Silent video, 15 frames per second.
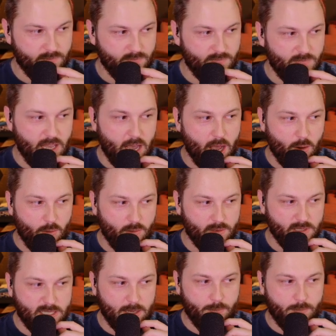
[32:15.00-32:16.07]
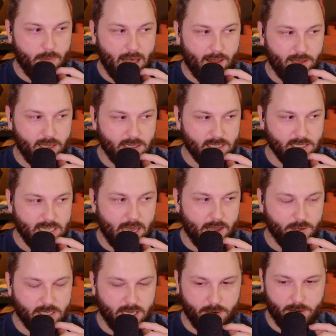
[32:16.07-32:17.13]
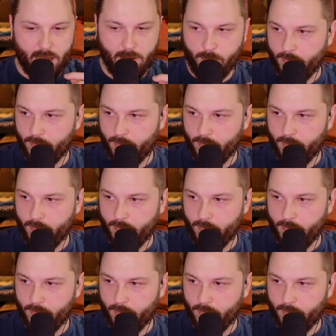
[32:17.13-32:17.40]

Yo, Demalius, is that how you say your name?